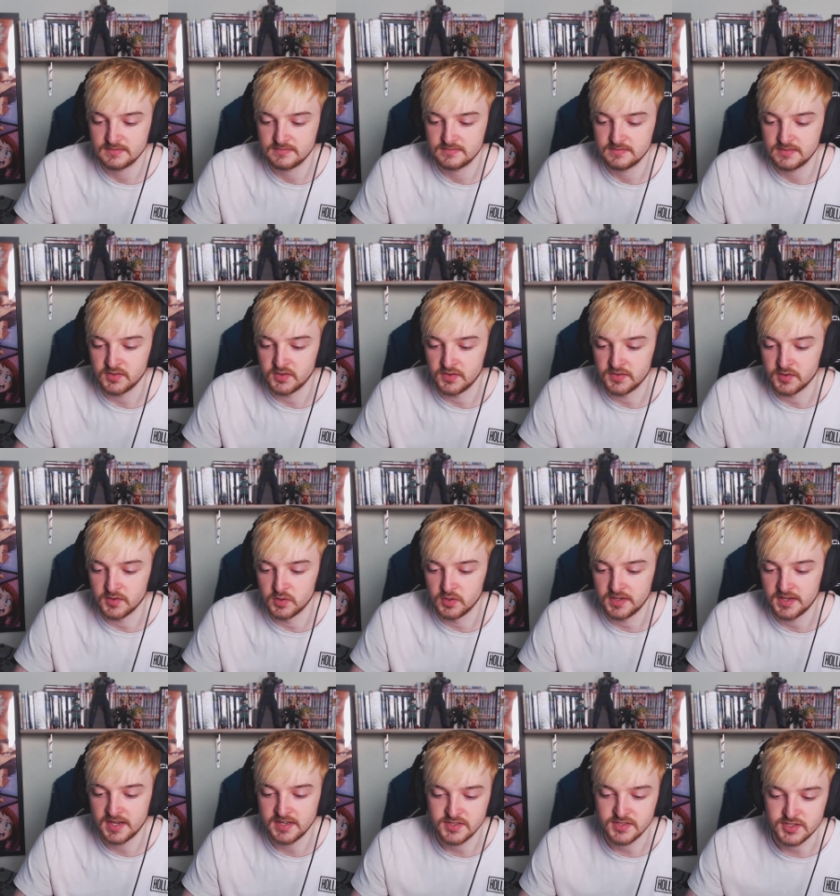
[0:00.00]
you know, the Holy
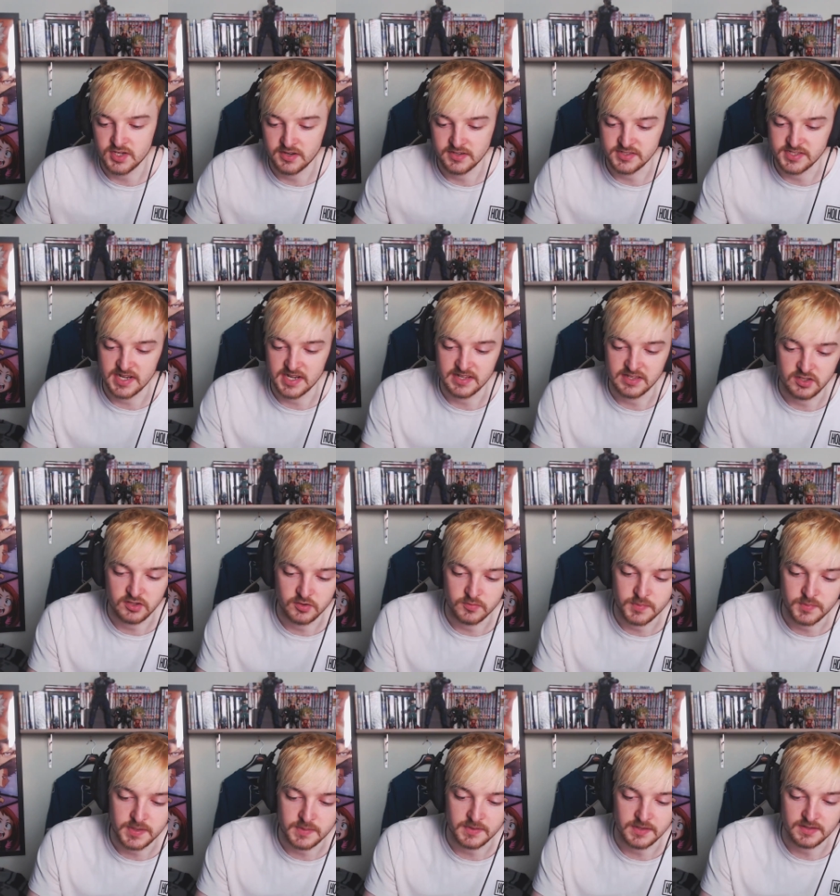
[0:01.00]
Knights aren't exactly good
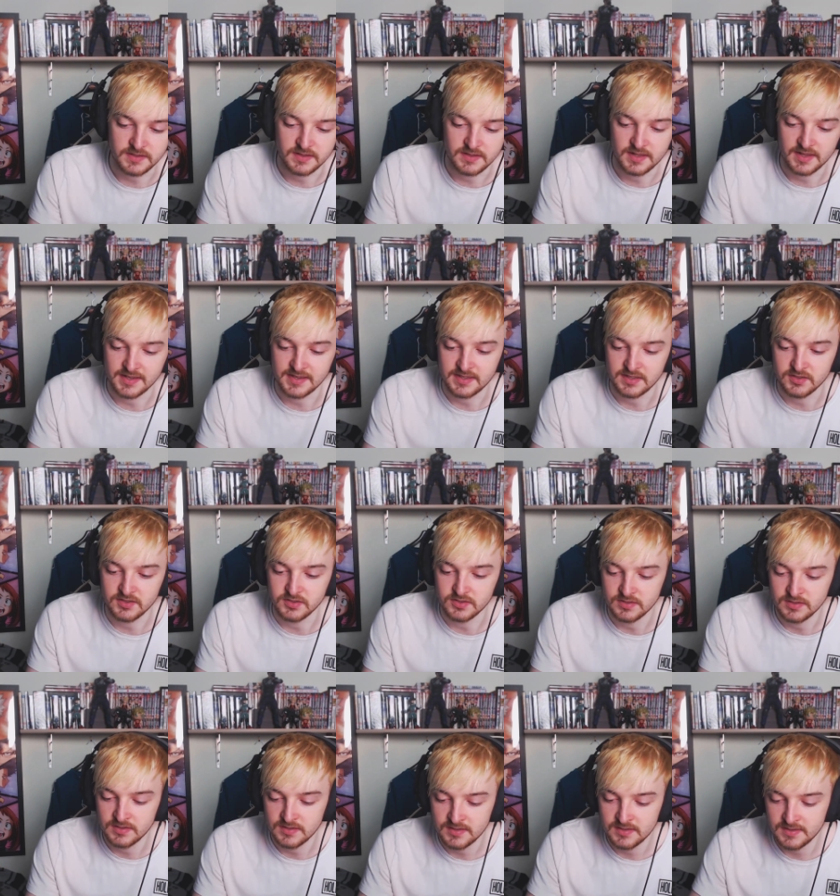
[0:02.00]
people, like, you know,
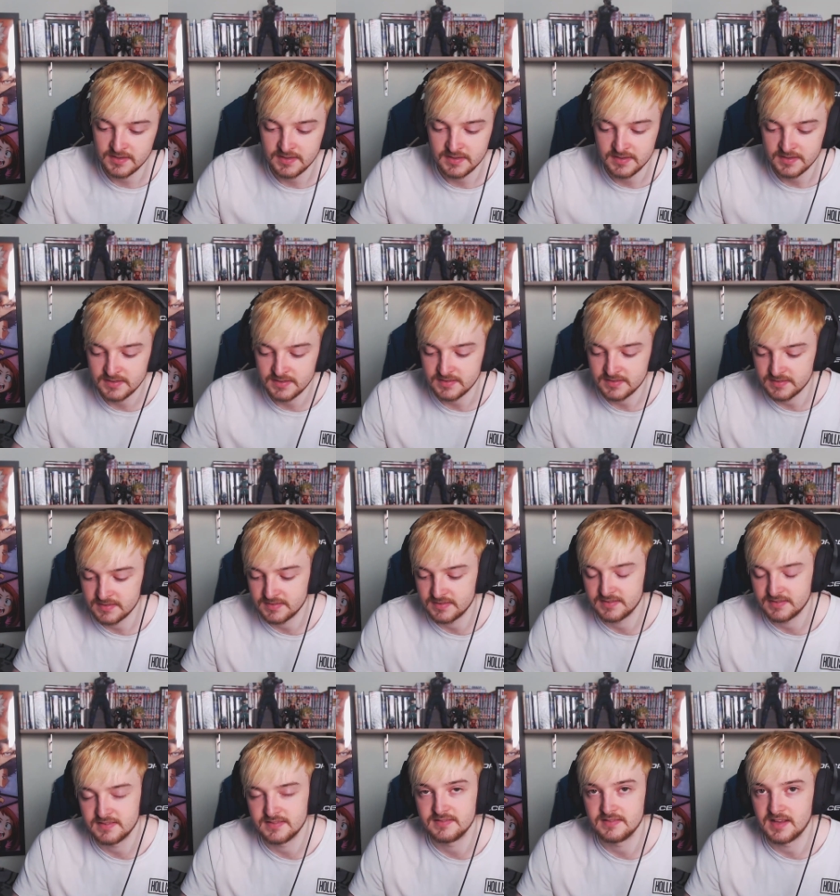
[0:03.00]

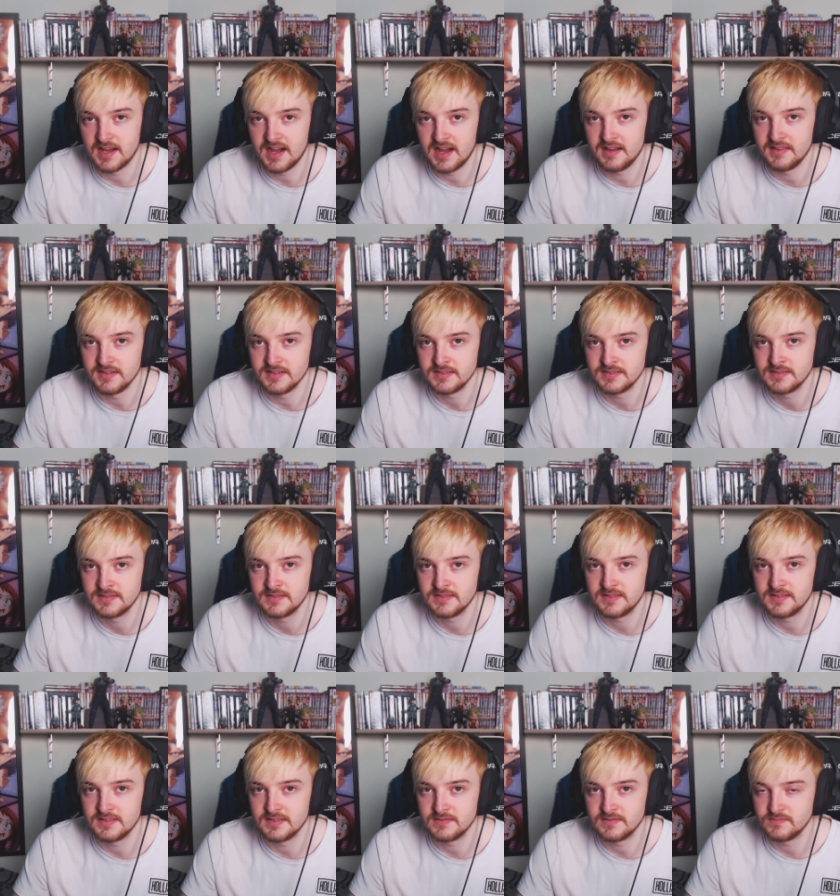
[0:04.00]
either.
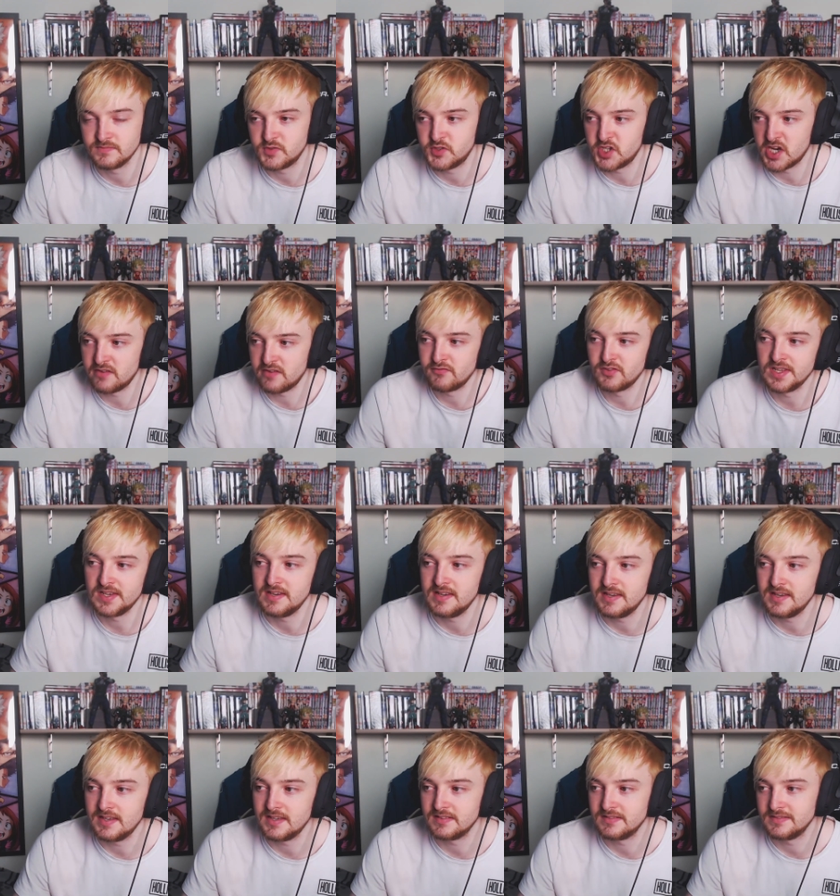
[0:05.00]

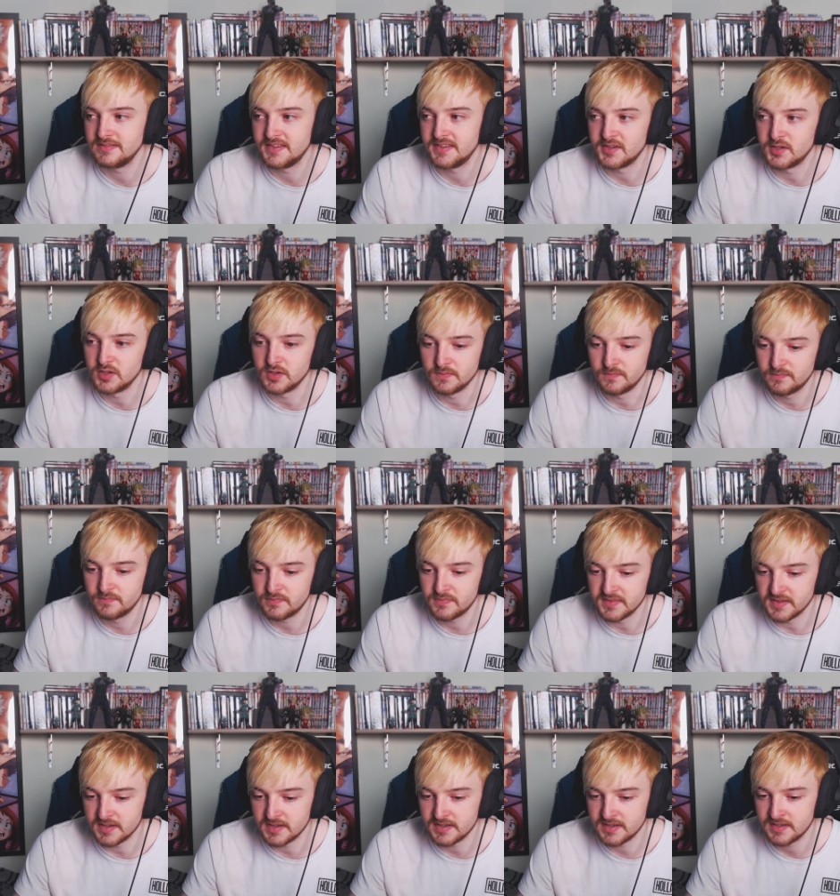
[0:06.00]
Generally, you know,
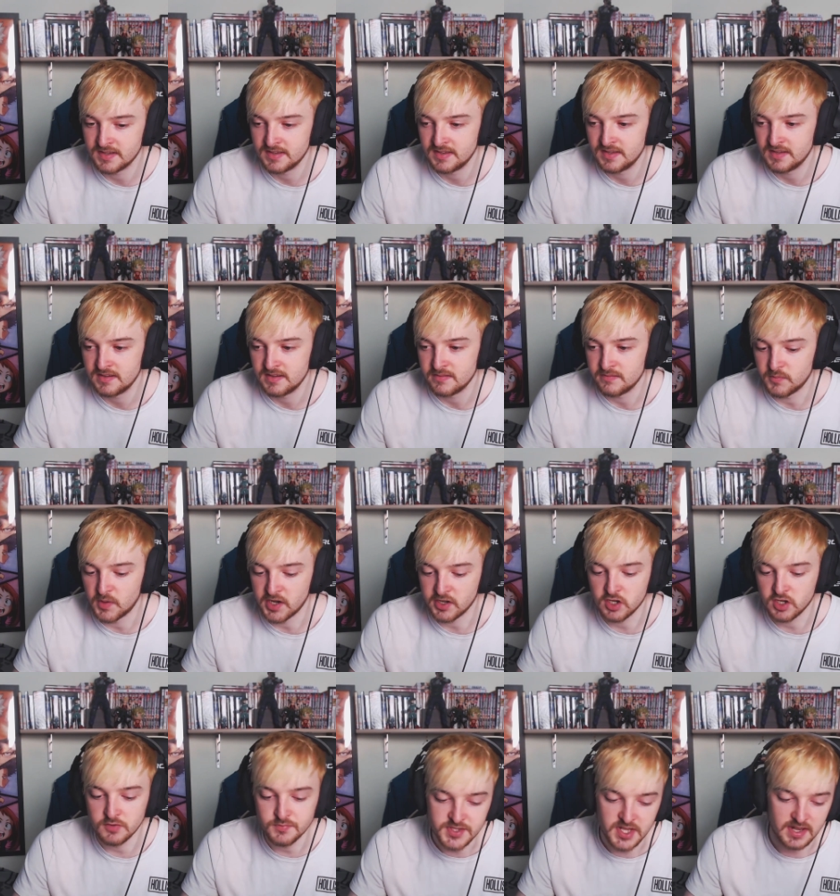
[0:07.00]
when it
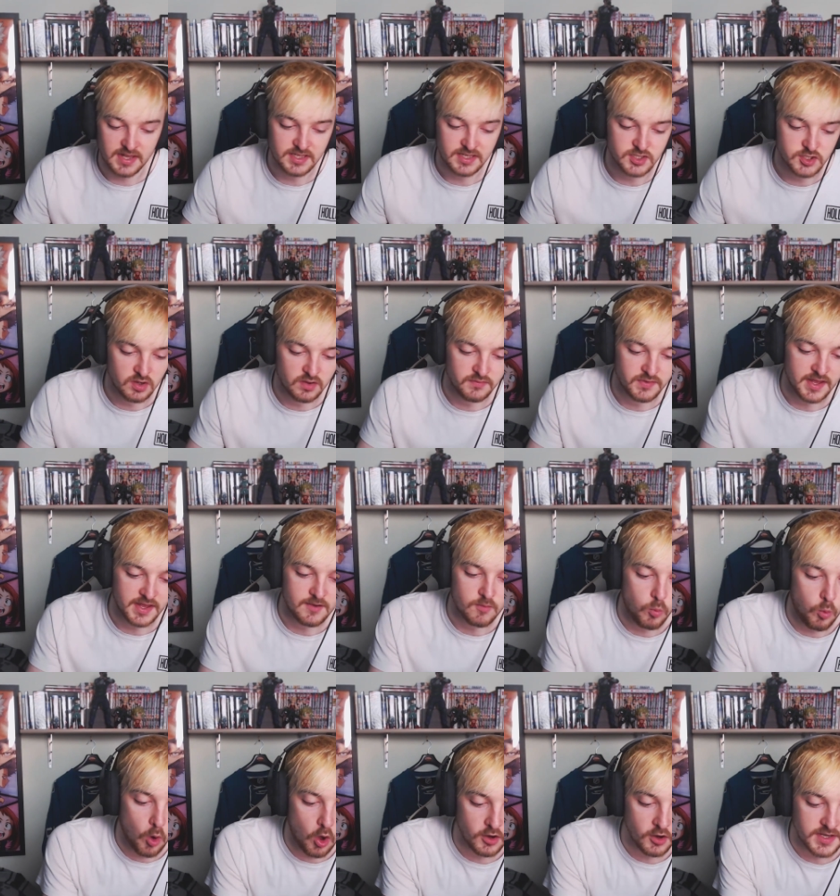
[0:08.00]
comes to like sort of like
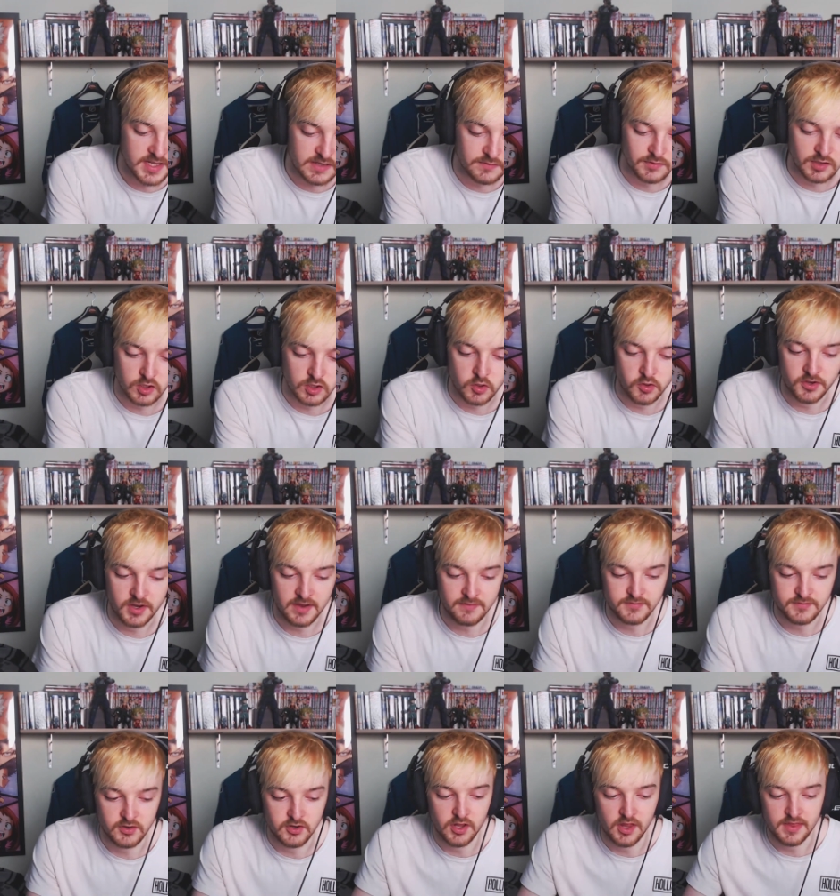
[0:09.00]
one evil going
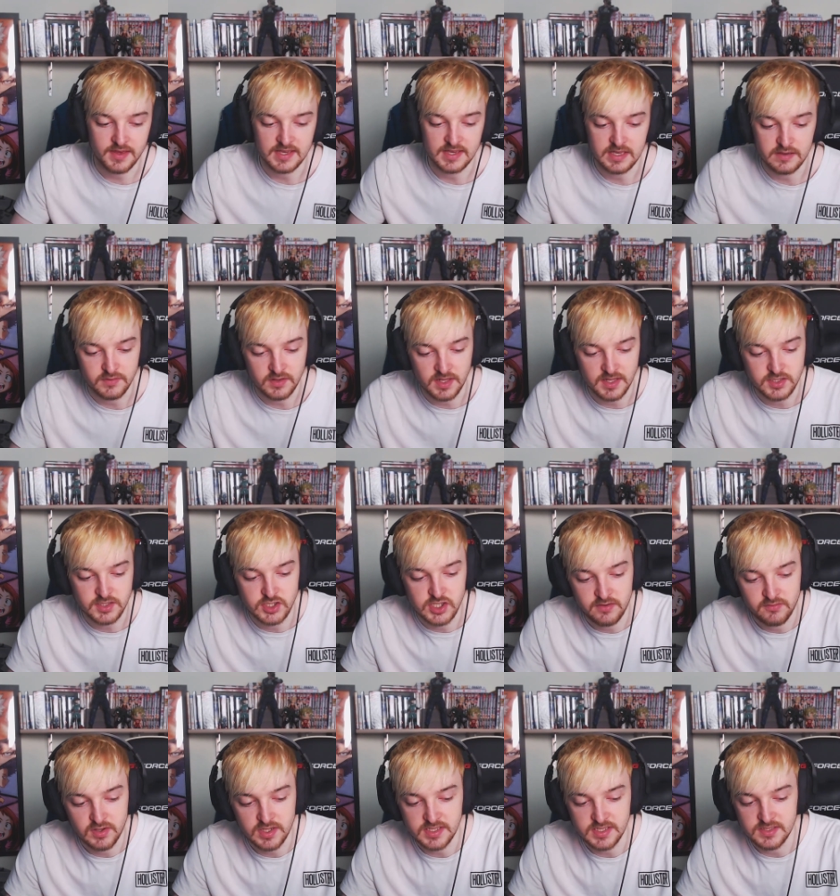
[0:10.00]
after another evil, that
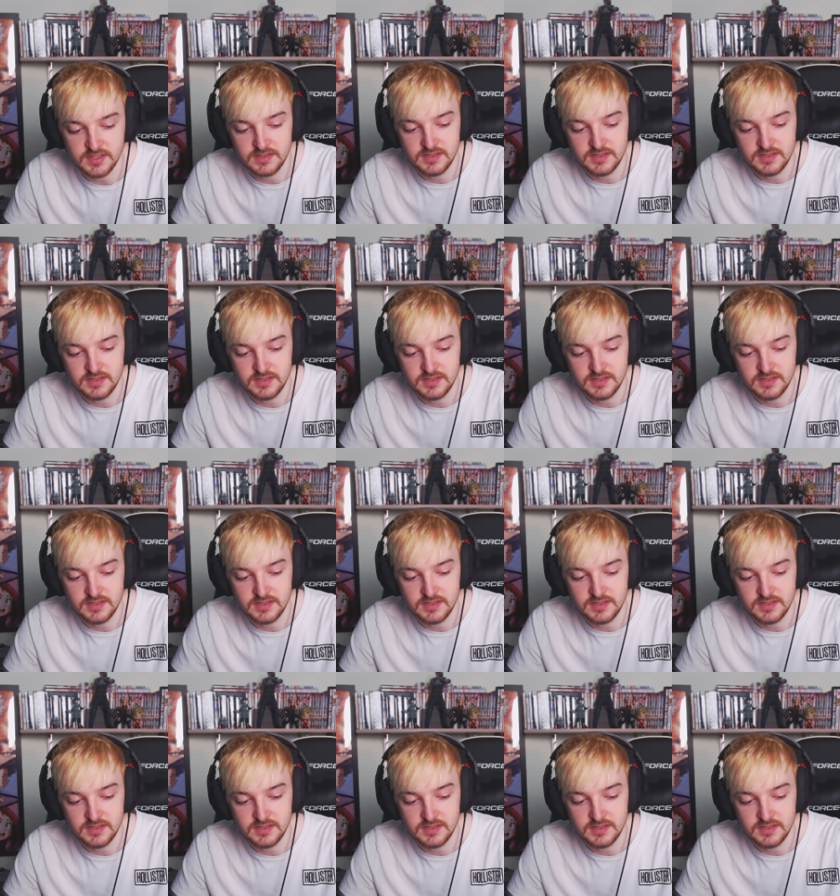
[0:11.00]
generally